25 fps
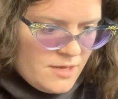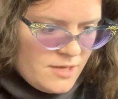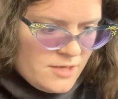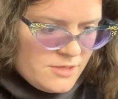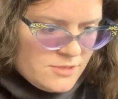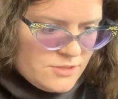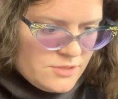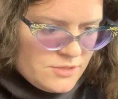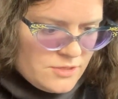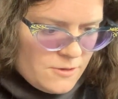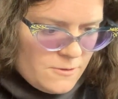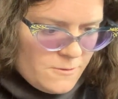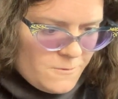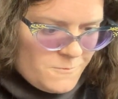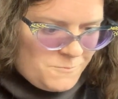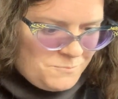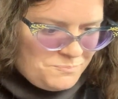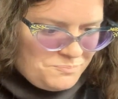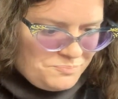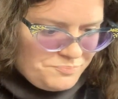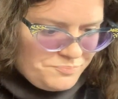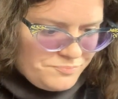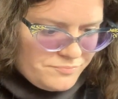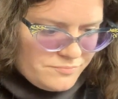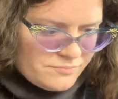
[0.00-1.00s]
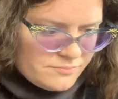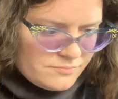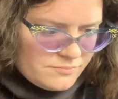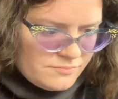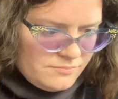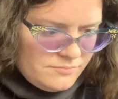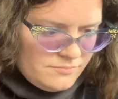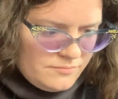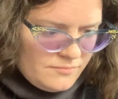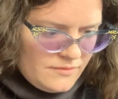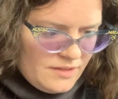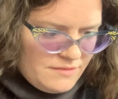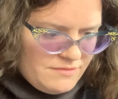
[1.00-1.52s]
So
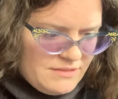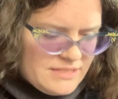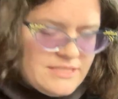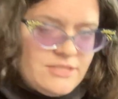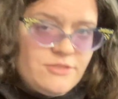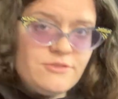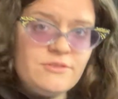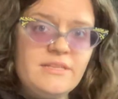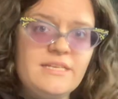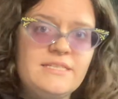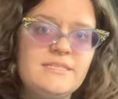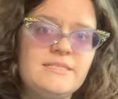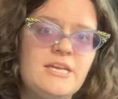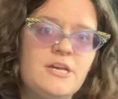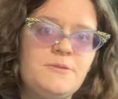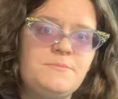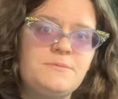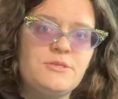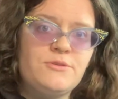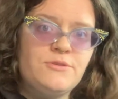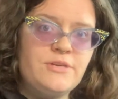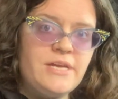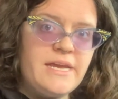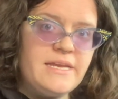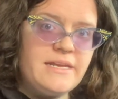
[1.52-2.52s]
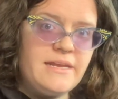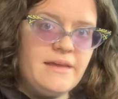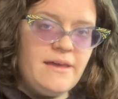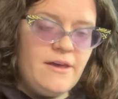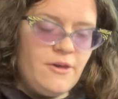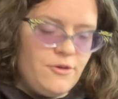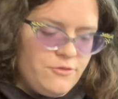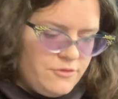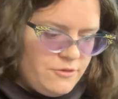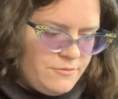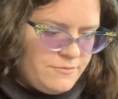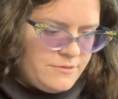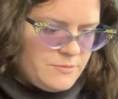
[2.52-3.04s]
this helps create a
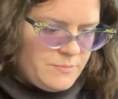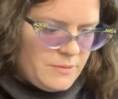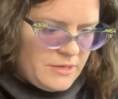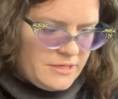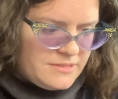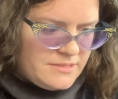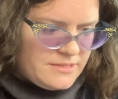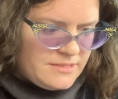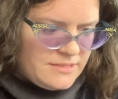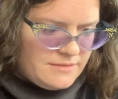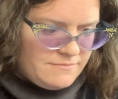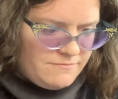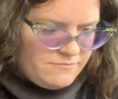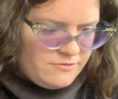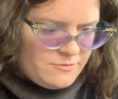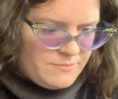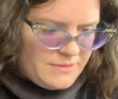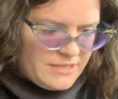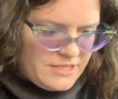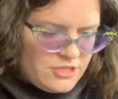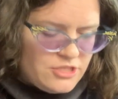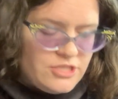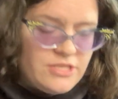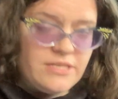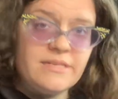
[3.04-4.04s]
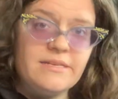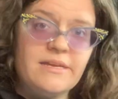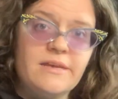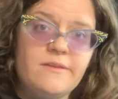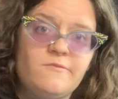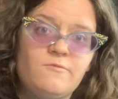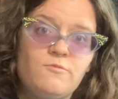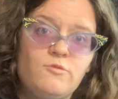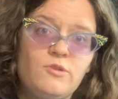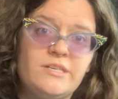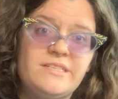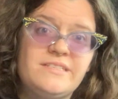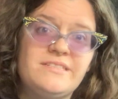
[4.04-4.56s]
healthy response to inflammation,
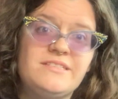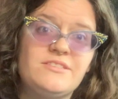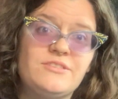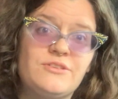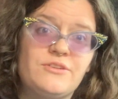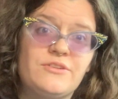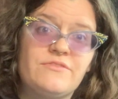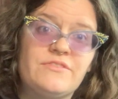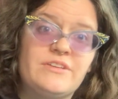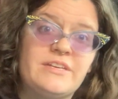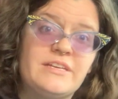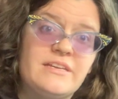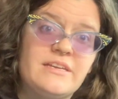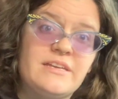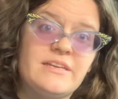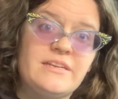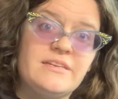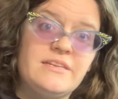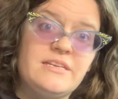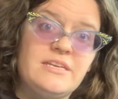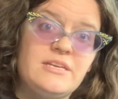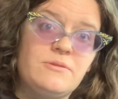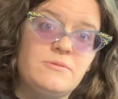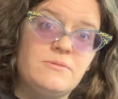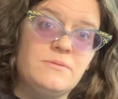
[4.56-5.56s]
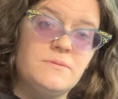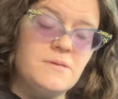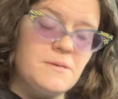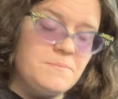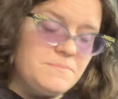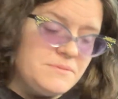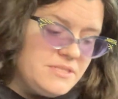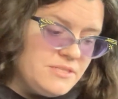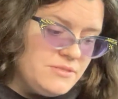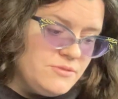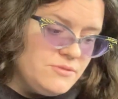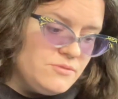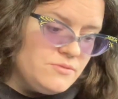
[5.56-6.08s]
and one serving can equal up
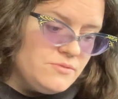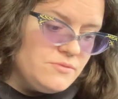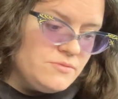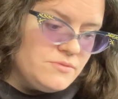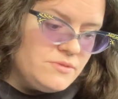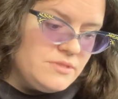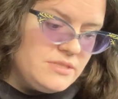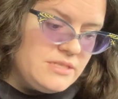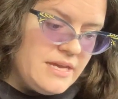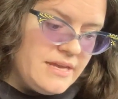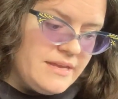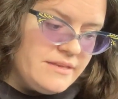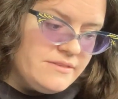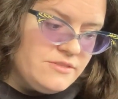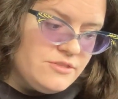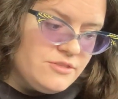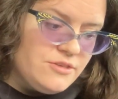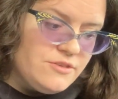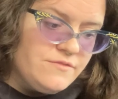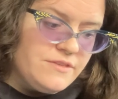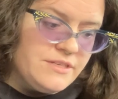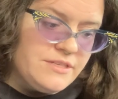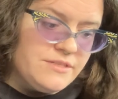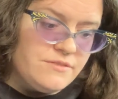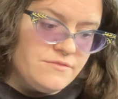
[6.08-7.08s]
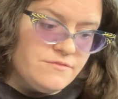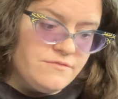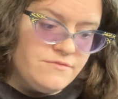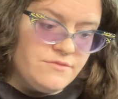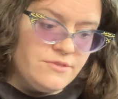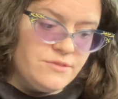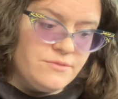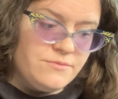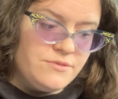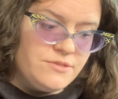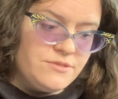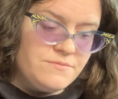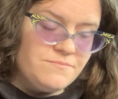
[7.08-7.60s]
to 10 servings of
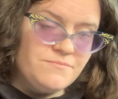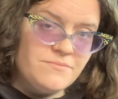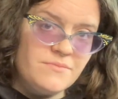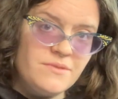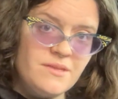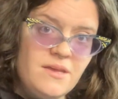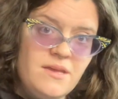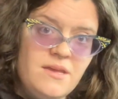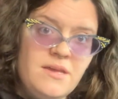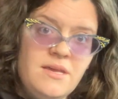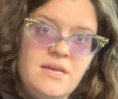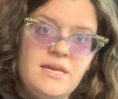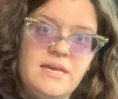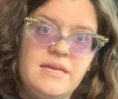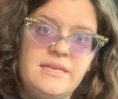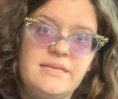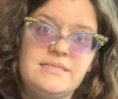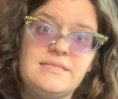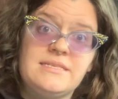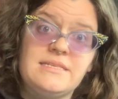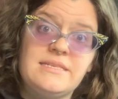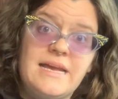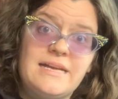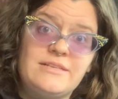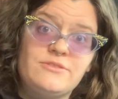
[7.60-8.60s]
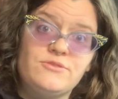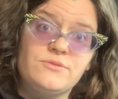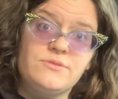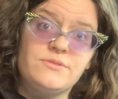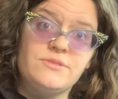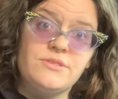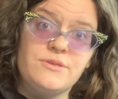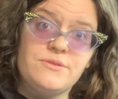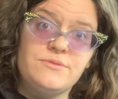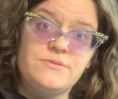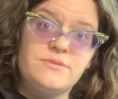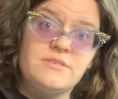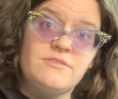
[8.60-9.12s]
fruit. And it's a natural
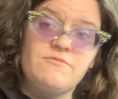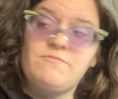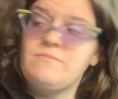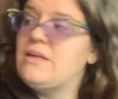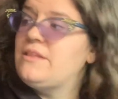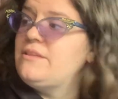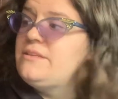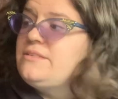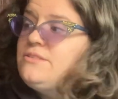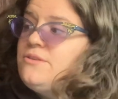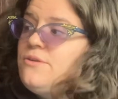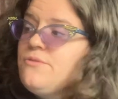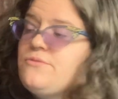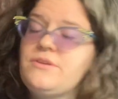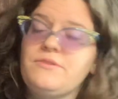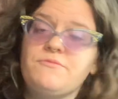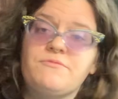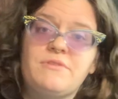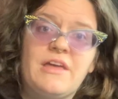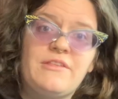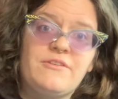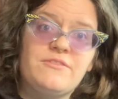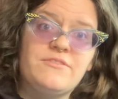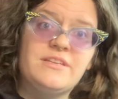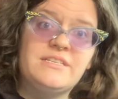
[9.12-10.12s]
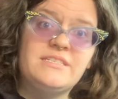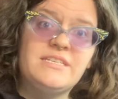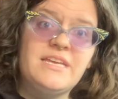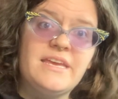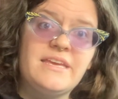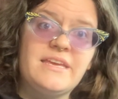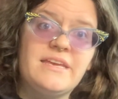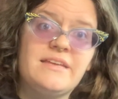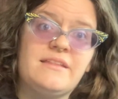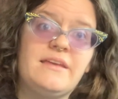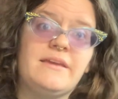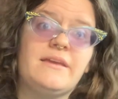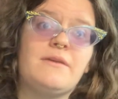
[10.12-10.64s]
dose of melatonin, rather than
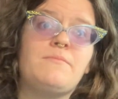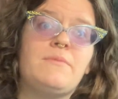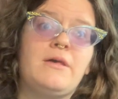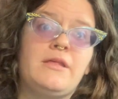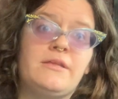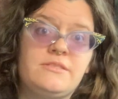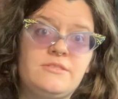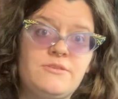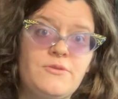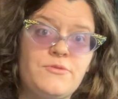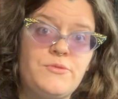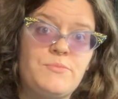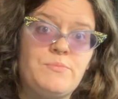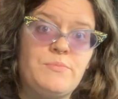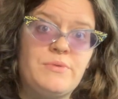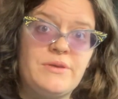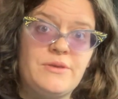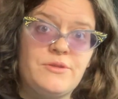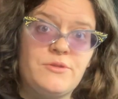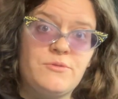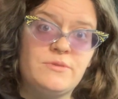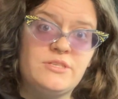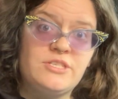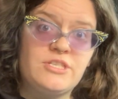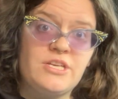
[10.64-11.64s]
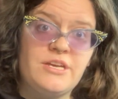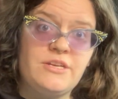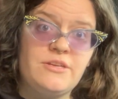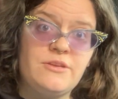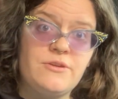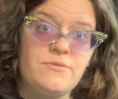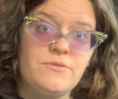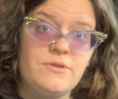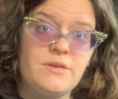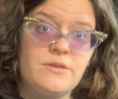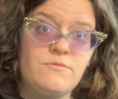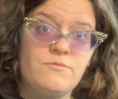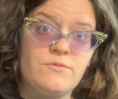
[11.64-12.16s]
taking like a melatonin pill, which I
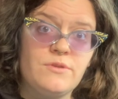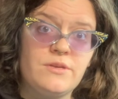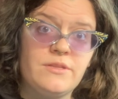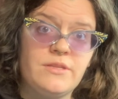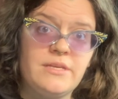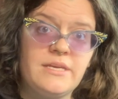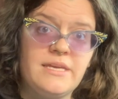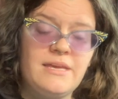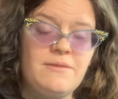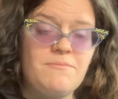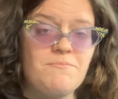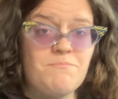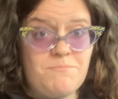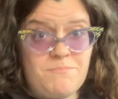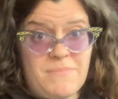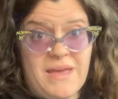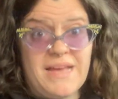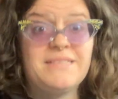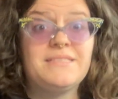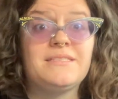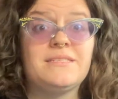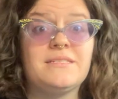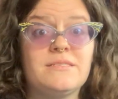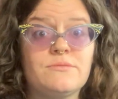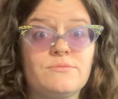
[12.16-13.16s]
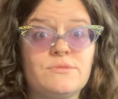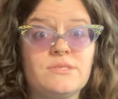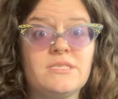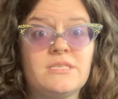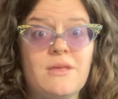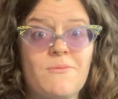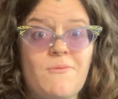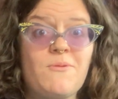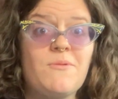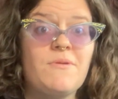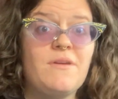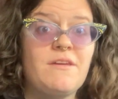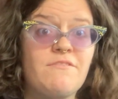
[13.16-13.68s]
know can really, it messes with
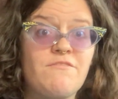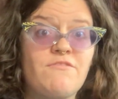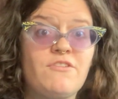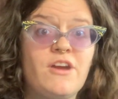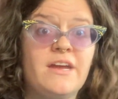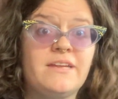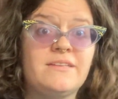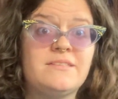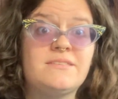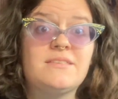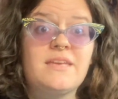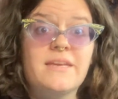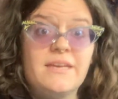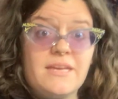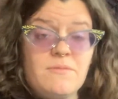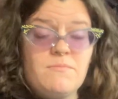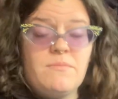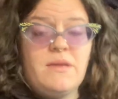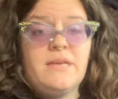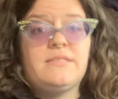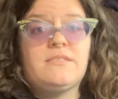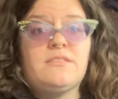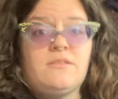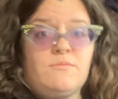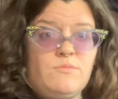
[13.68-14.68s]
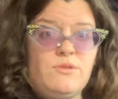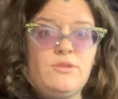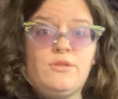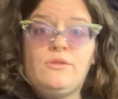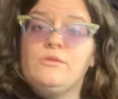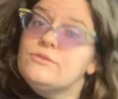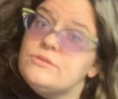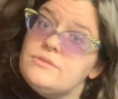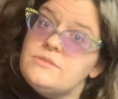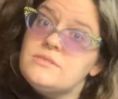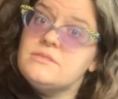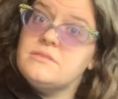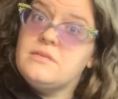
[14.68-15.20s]
some of my friends. Like, it makes them
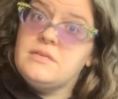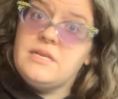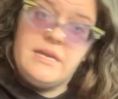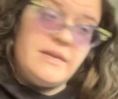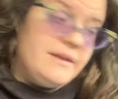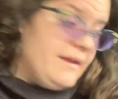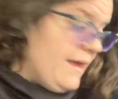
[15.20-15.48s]
hallucinate and